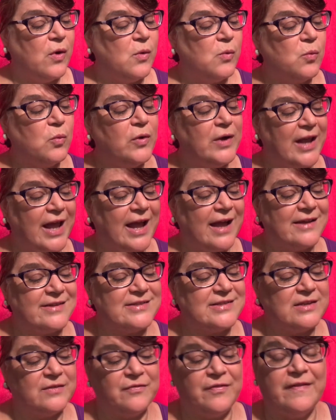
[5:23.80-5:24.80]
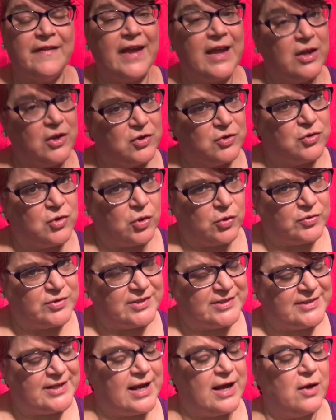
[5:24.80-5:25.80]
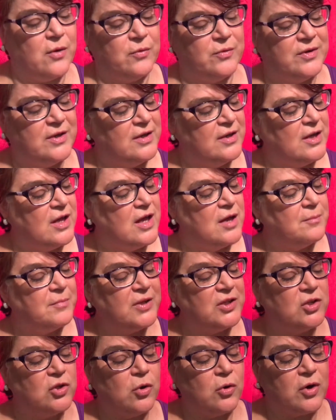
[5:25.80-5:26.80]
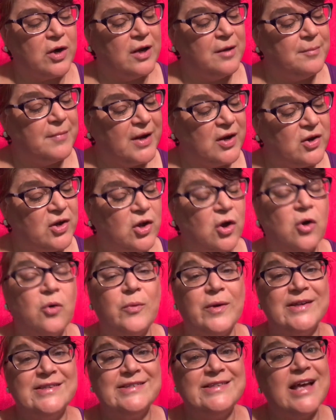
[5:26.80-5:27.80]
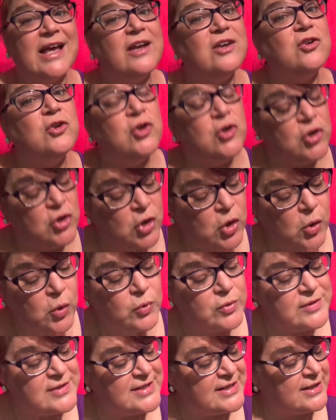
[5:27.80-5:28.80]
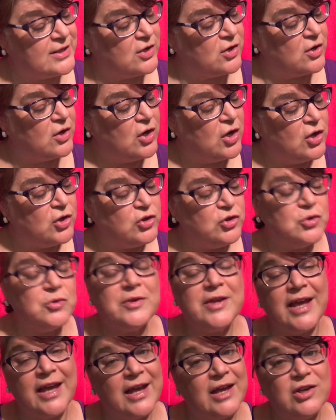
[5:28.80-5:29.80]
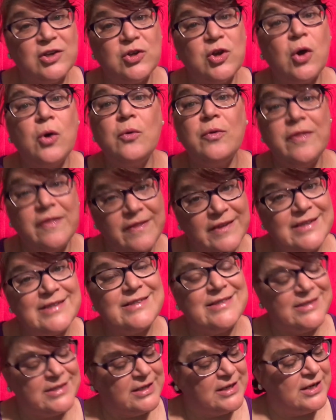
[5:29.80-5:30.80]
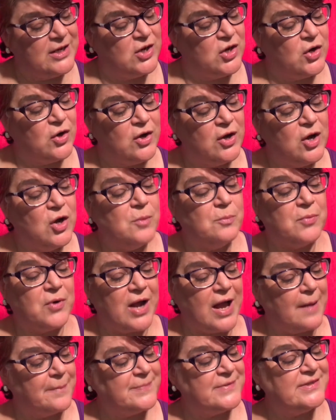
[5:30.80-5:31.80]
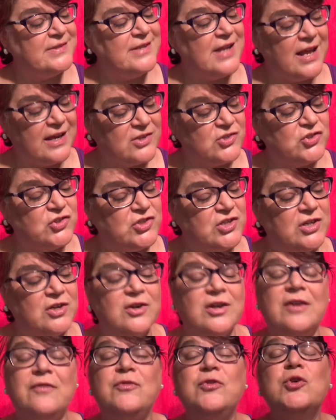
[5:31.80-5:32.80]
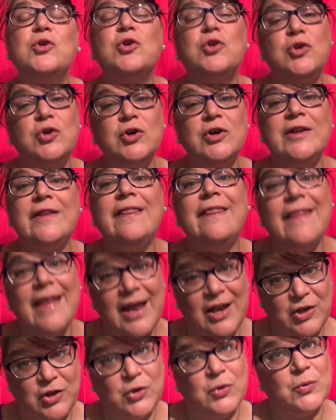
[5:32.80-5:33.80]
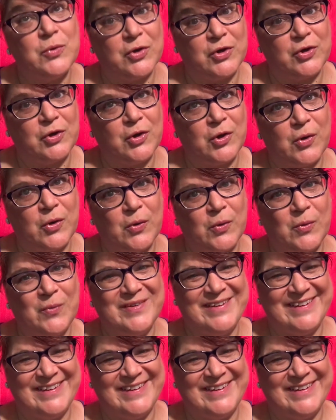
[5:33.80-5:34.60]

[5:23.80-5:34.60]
would ask if they could go to town. But Laura and Mary always said, "No, dear, you can't go this year. Perhaps next year, if you're good, then you can go."